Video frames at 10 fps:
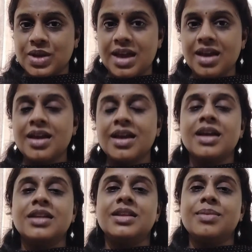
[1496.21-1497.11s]
Okay,
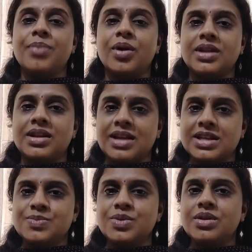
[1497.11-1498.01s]
the important
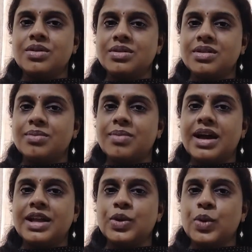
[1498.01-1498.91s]
textbook written
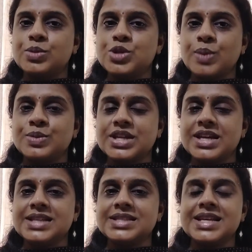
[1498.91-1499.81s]
by Noam
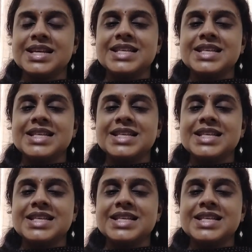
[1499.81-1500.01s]
Chomsky is